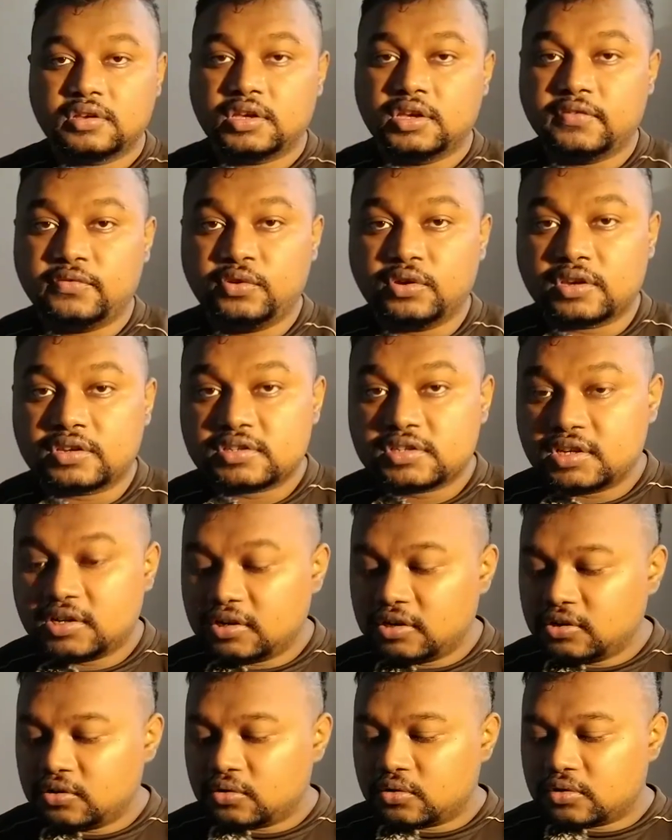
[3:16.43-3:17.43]
If you
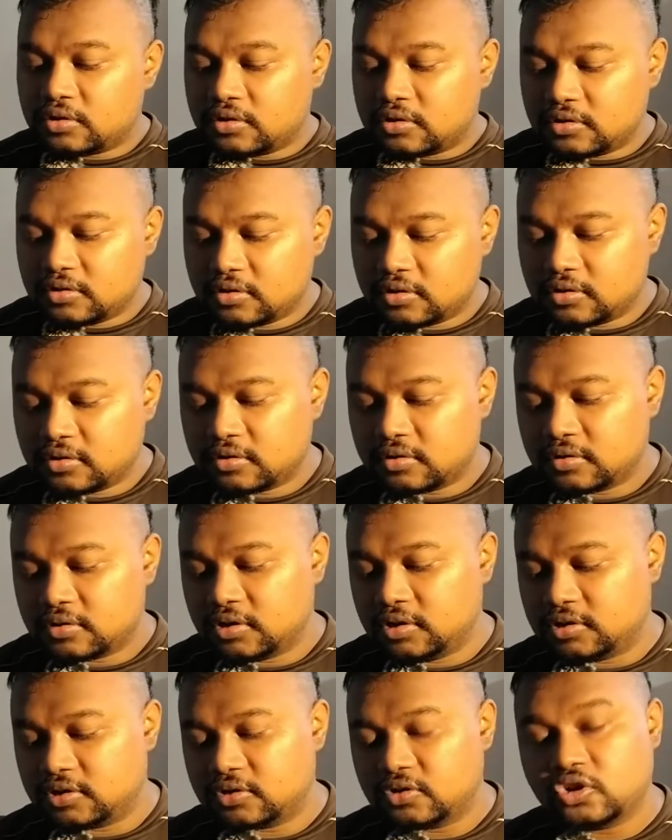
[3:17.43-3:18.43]
extend your
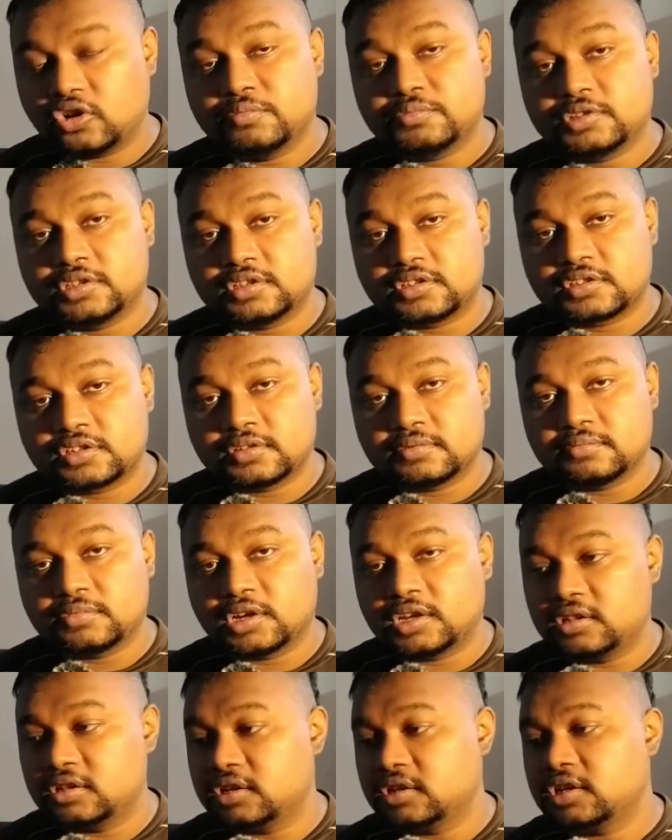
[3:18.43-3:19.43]
intercom system
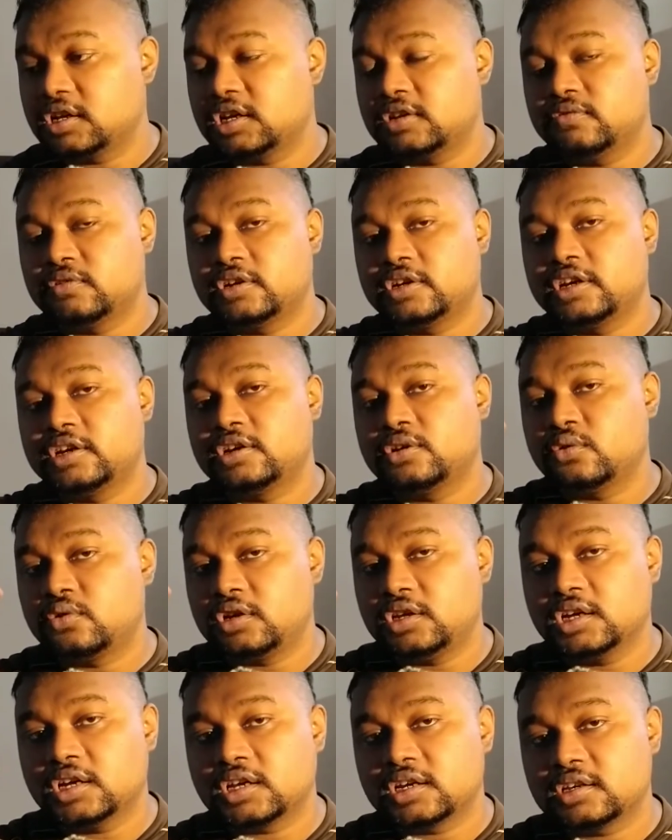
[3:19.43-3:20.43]
and then convert it to
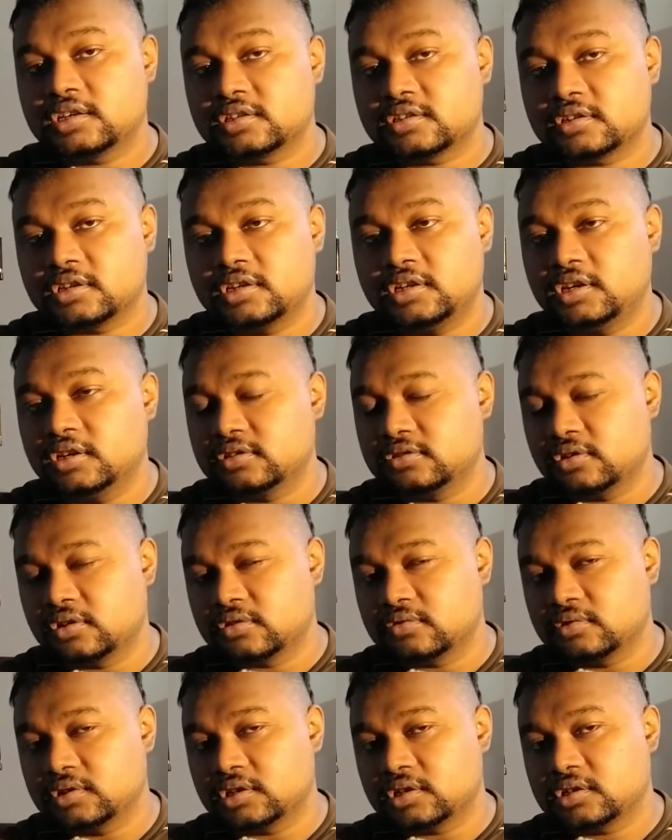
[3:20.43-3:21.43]
TRS, it does
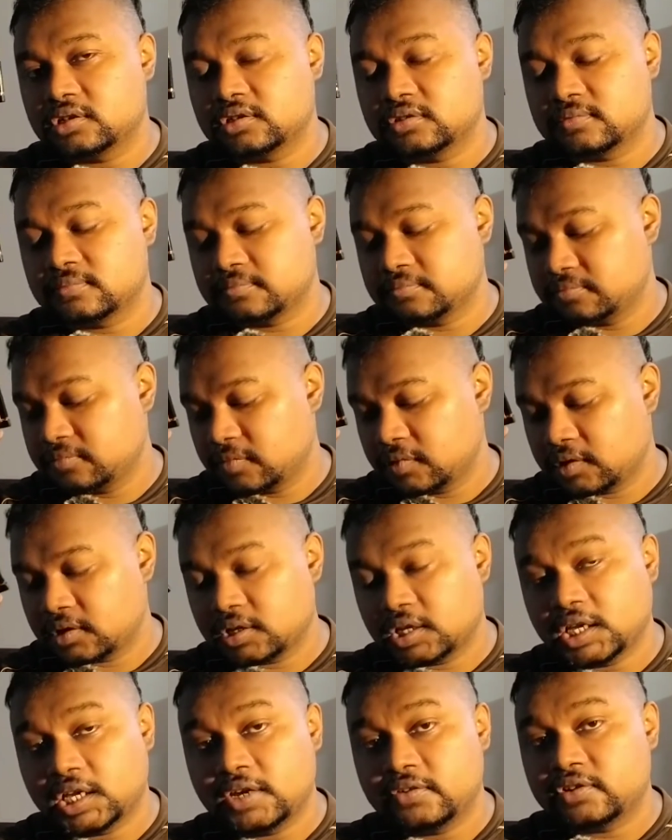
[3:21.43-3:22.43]
not work.
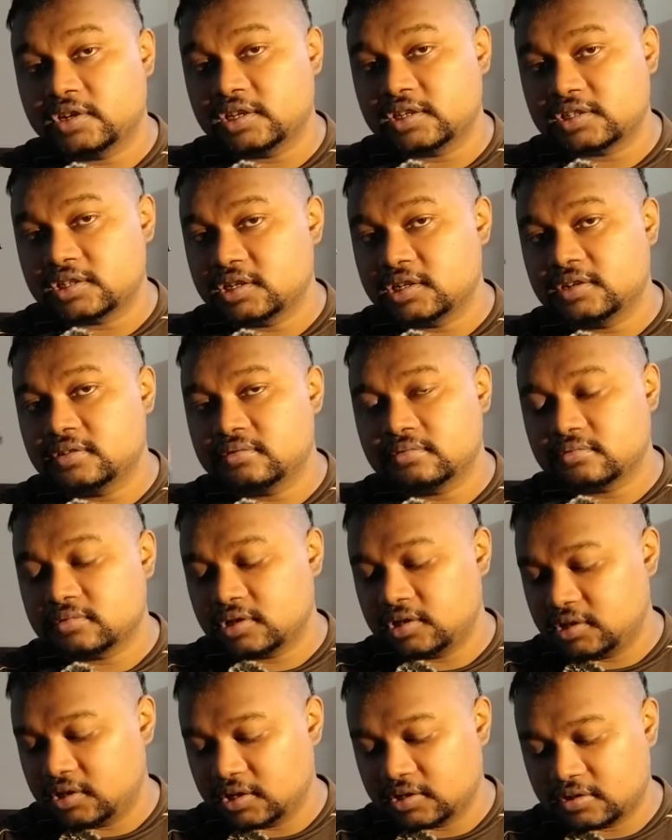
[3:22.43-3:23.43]
I have tested it.
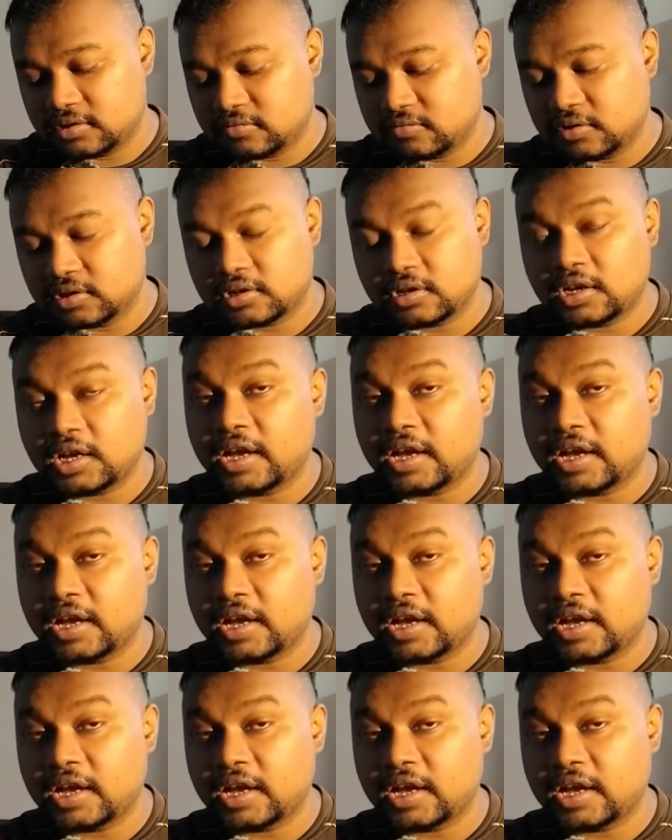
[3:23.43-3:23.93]
It doesn't work.